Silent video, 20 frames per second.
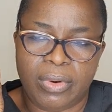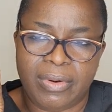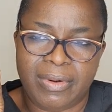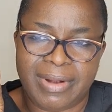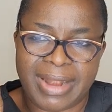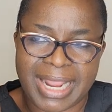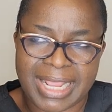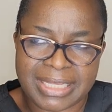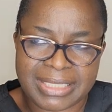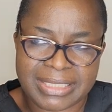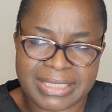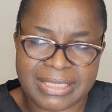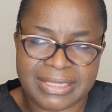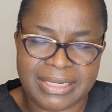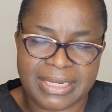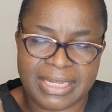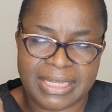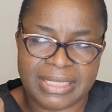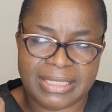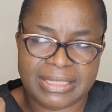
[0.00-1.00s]

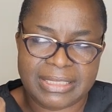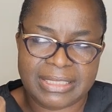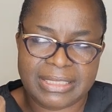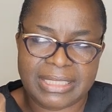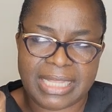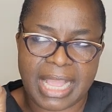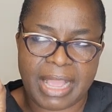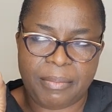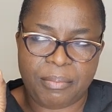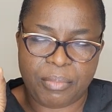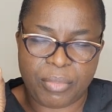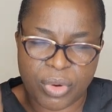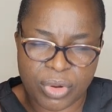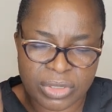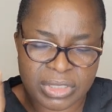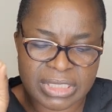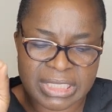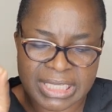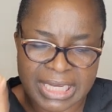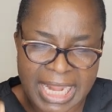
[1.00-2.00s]
Residents are
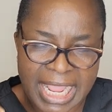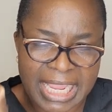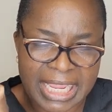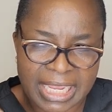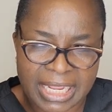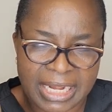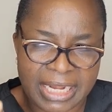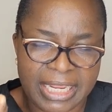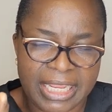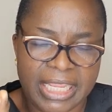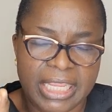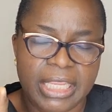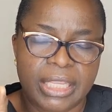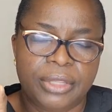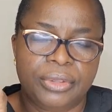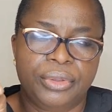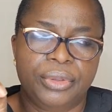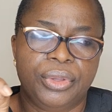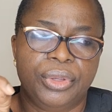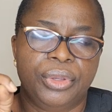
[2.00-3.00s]
most likely
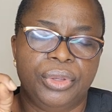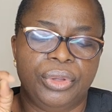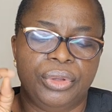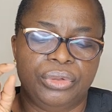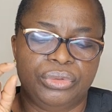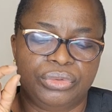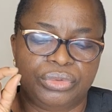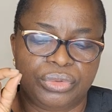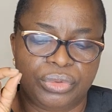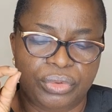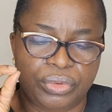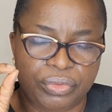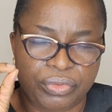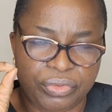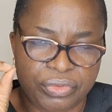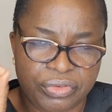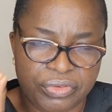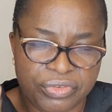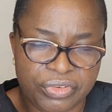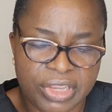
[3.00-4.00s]
to
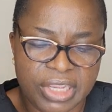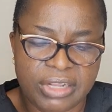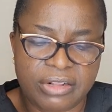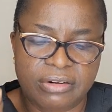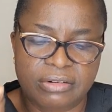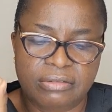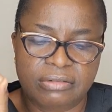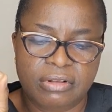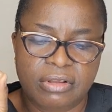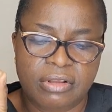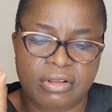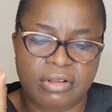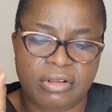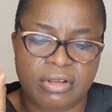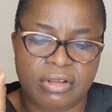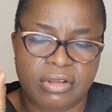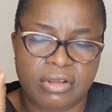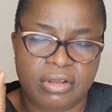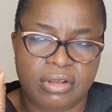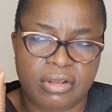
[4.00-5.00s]
feel
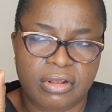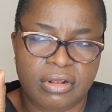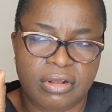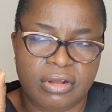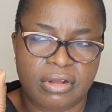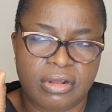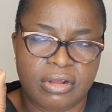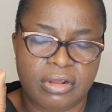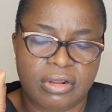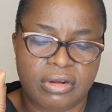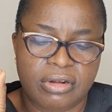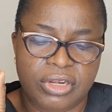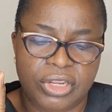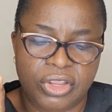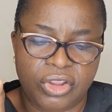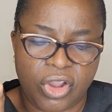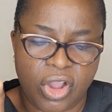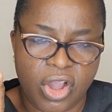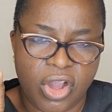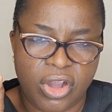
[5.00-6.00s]

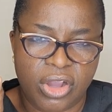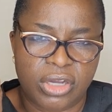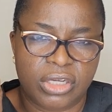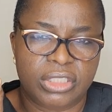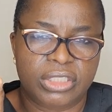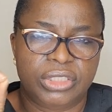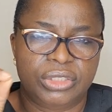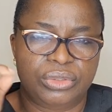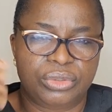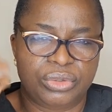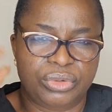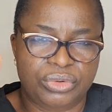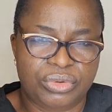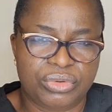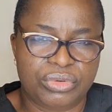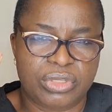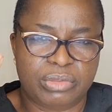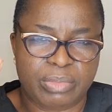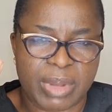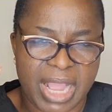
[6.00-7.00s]
the urge to
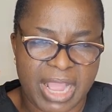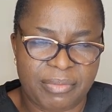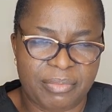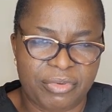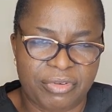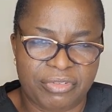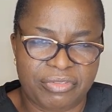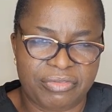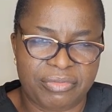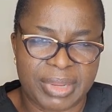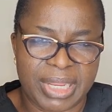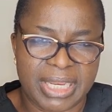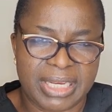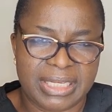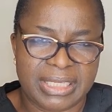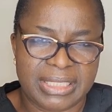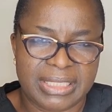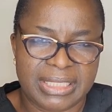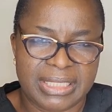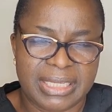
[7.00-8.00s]
use bowel movement.
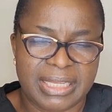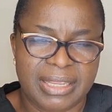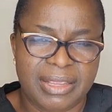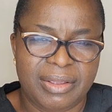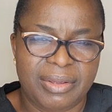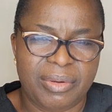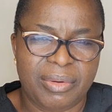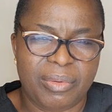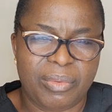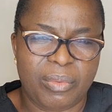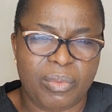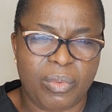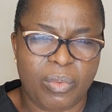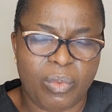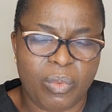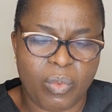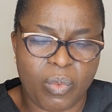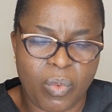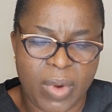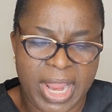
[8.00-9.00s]

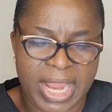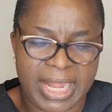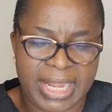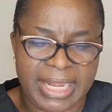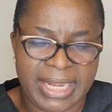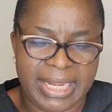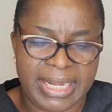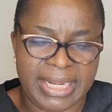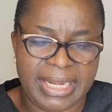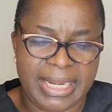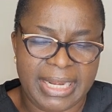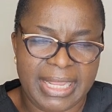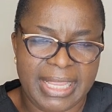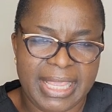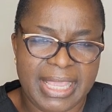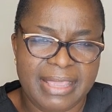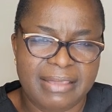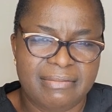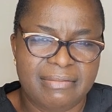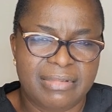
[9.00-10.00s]
When?
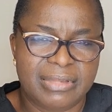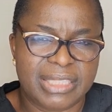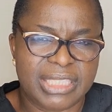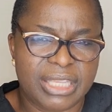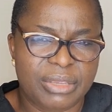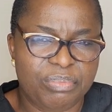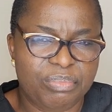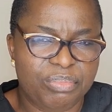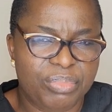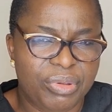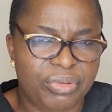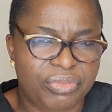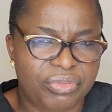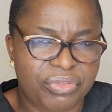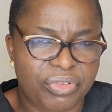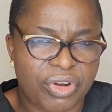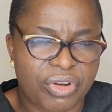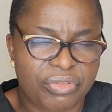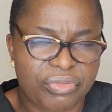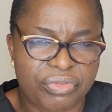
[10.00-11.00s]
Is it
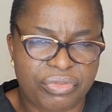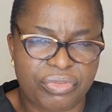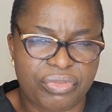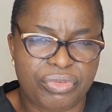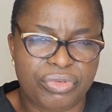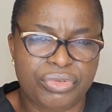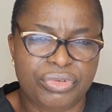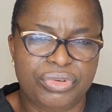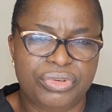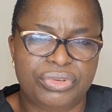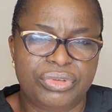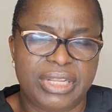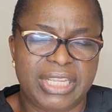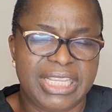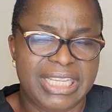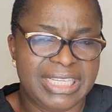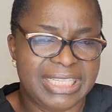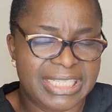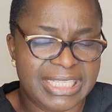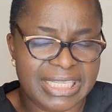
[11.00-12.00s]
before food,
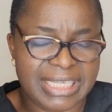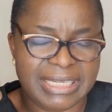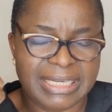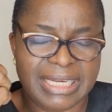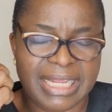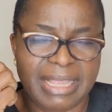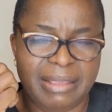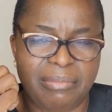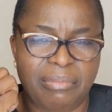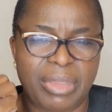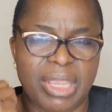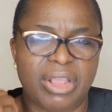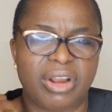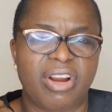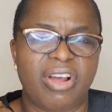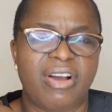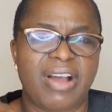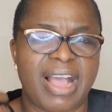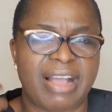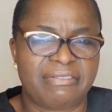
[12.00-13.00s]
eating a meal,
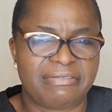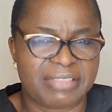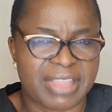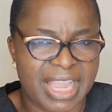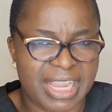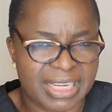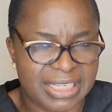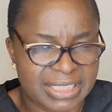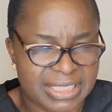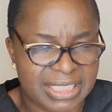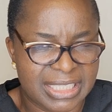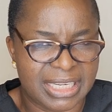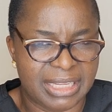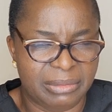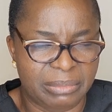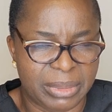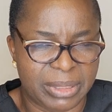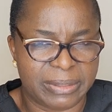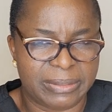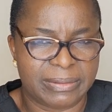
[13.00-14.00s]
or after eating a
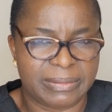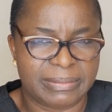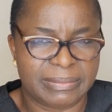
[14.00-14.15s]
meal?